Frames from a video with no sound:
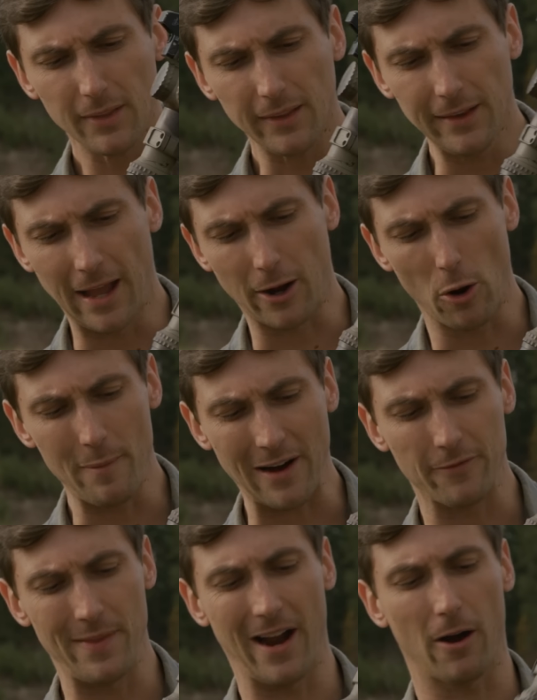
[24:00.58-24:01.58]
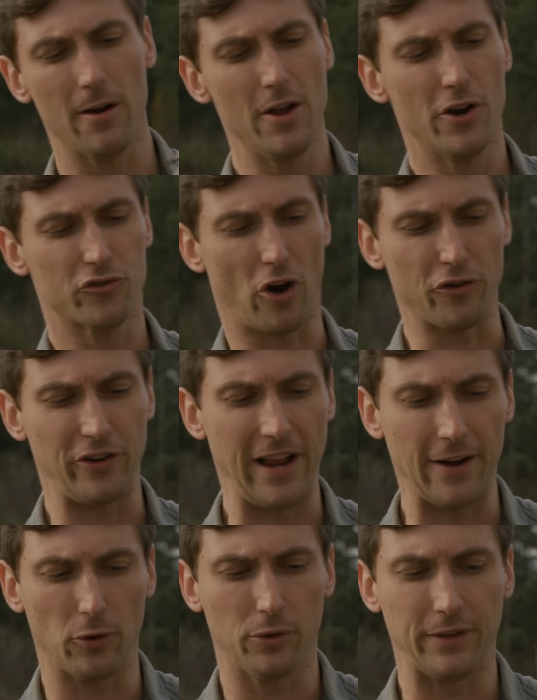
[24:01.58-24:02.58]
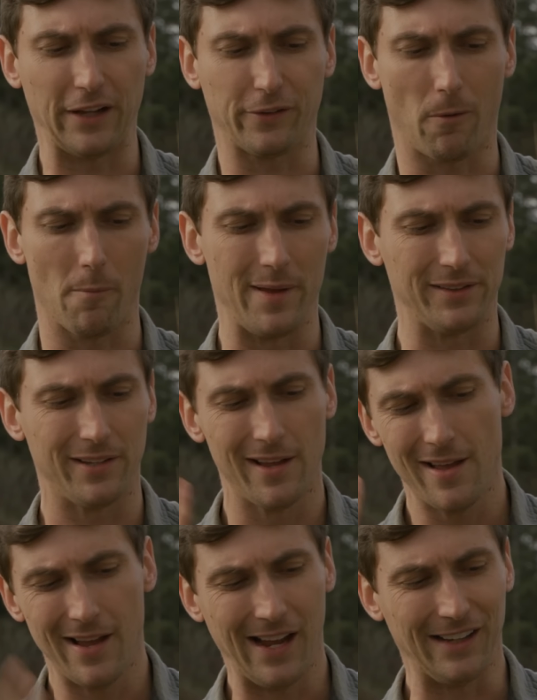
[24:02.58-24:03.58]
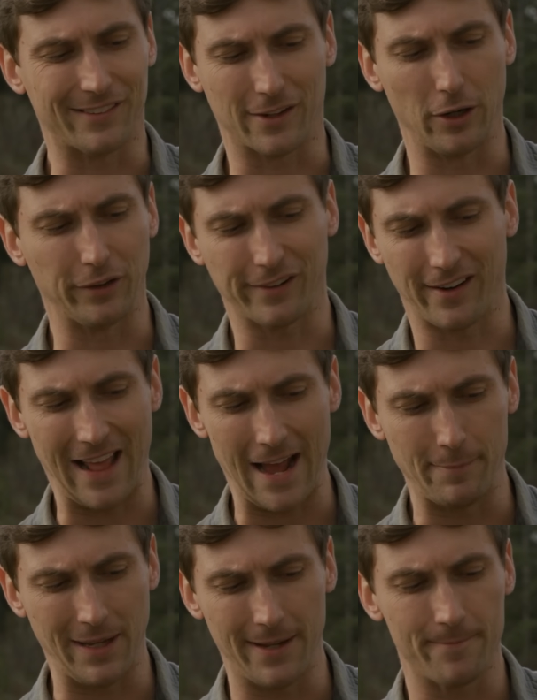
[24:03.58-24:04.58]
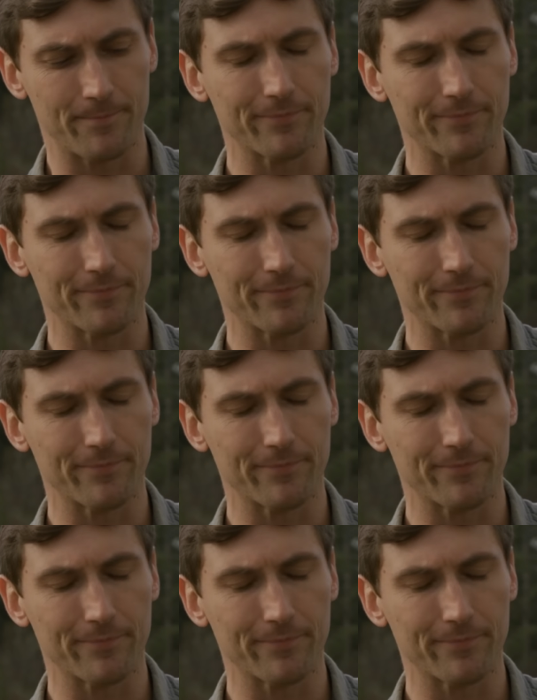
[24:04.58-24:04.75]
Now going back from there, charging handle, Knight's Armament, it's good. It's not ambi.